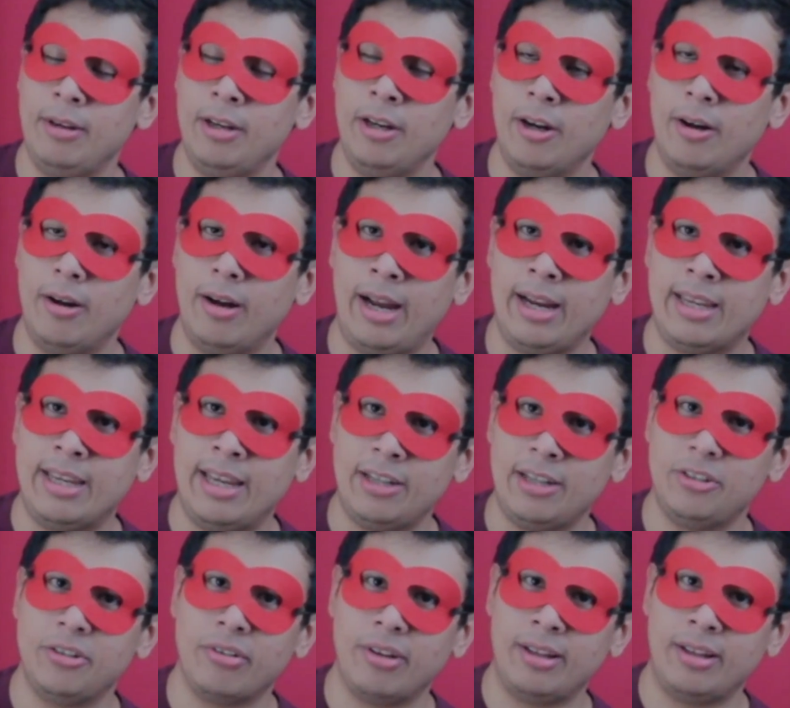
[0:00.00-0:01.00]
You know, I
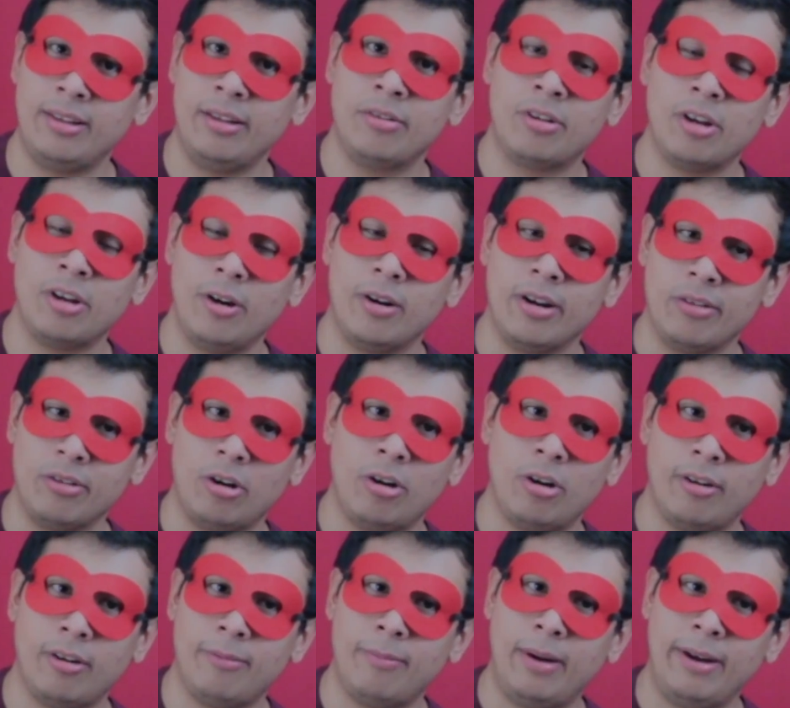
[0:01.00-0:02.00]
can't just let this go, because
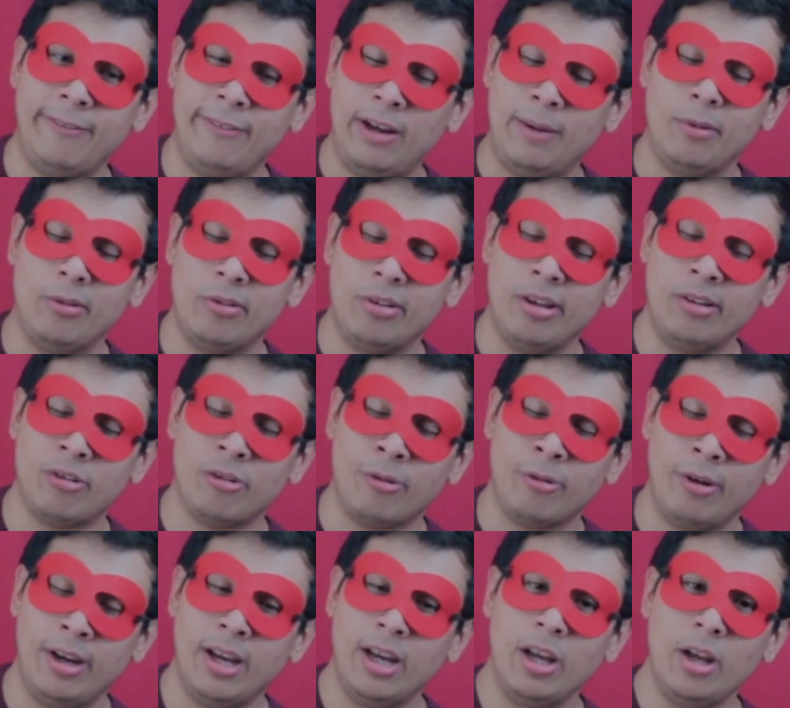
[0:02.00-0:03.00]
all of my family's
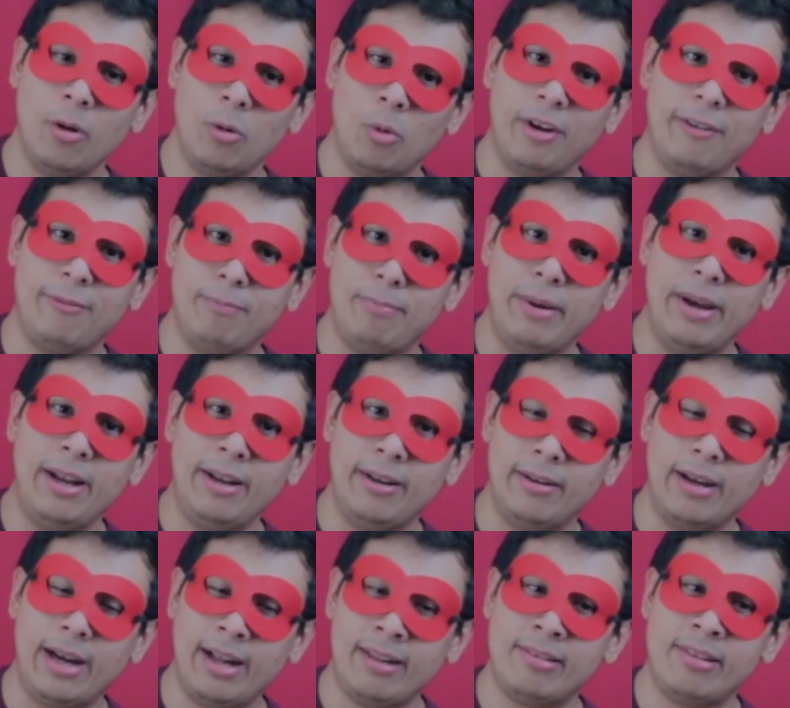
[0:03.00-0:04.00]
history, we've
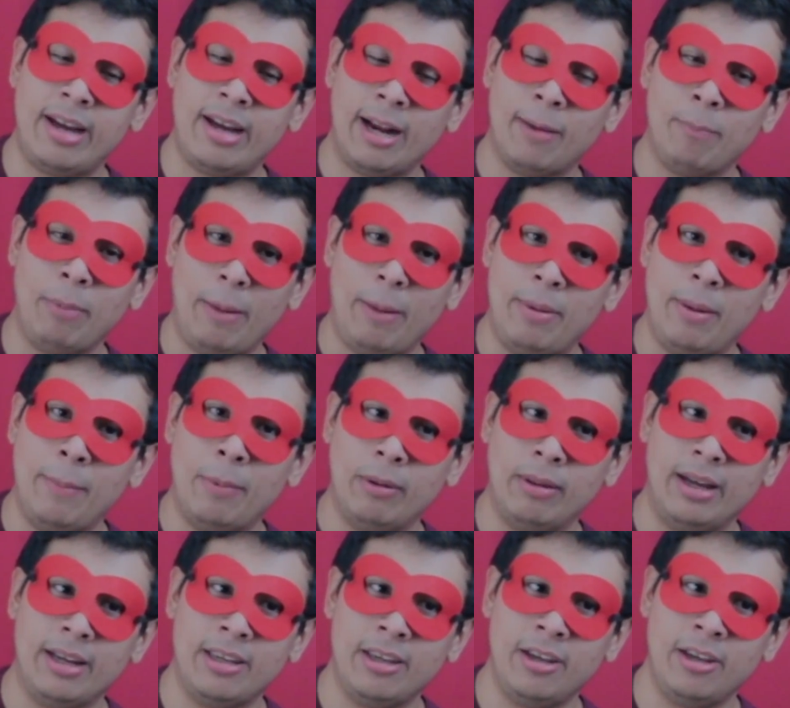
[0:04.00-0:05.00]
been attacked by people
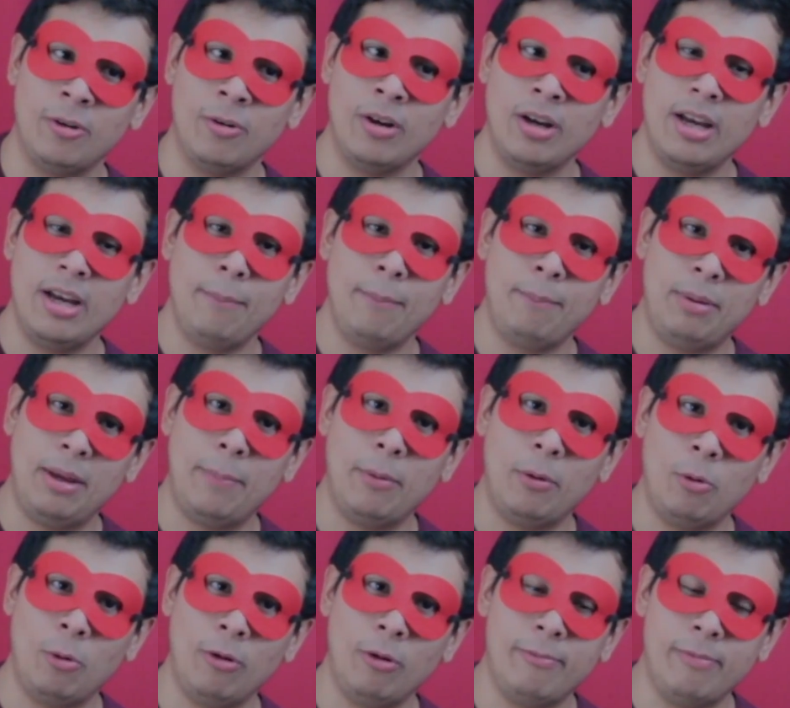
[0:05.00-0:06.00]
like you,
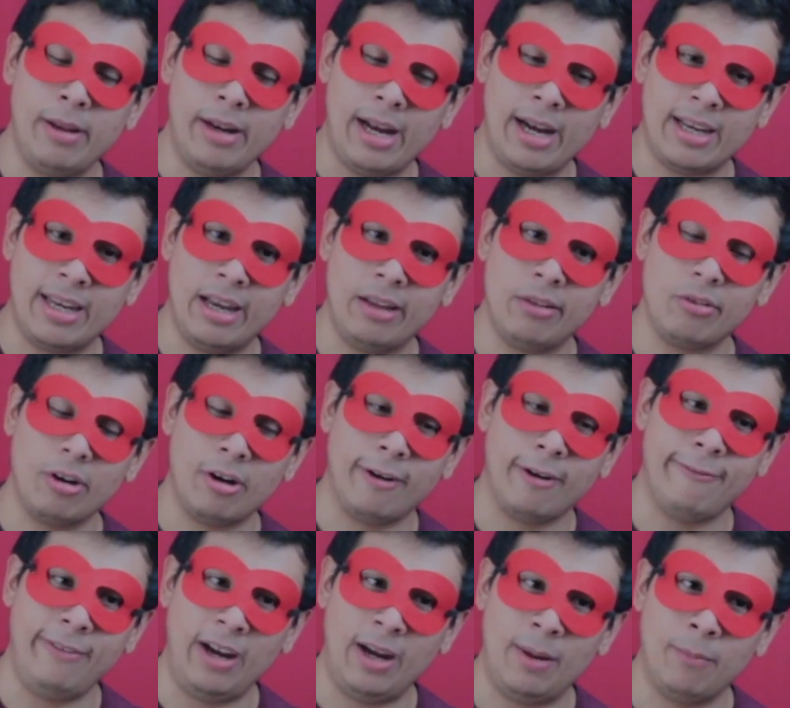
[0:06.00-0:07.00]
people who have been against our
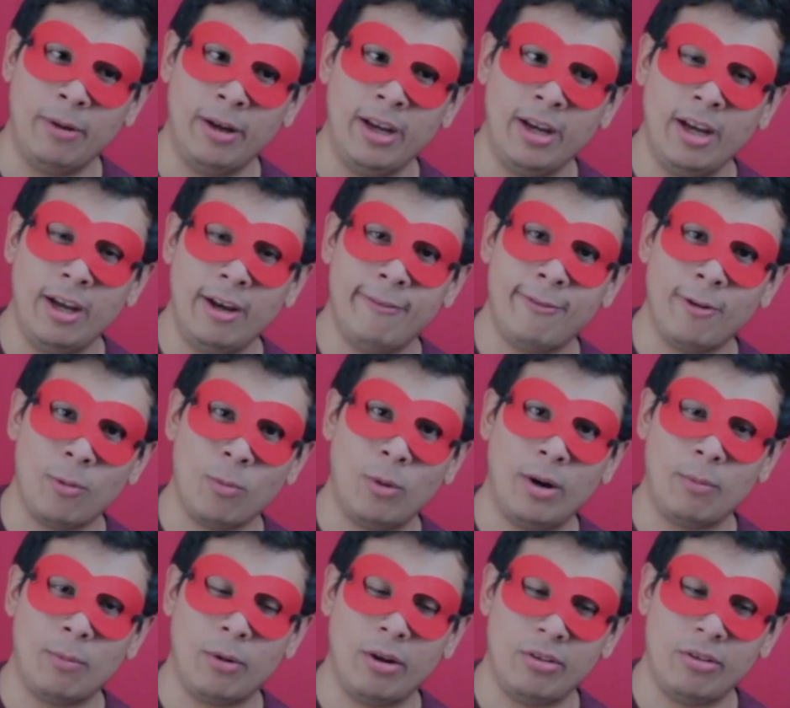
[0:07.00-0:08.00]
family for
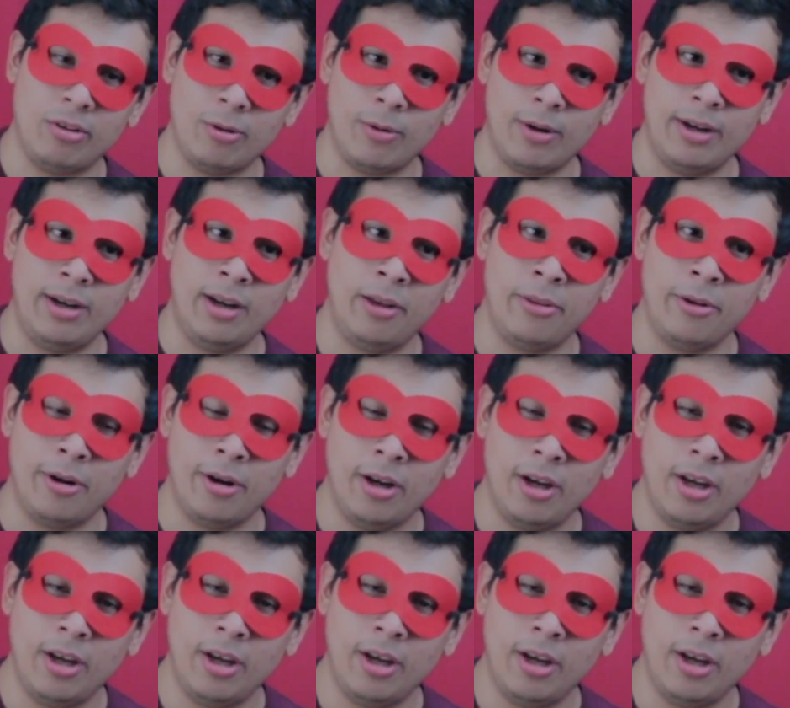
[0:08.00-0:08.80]
one reason or another.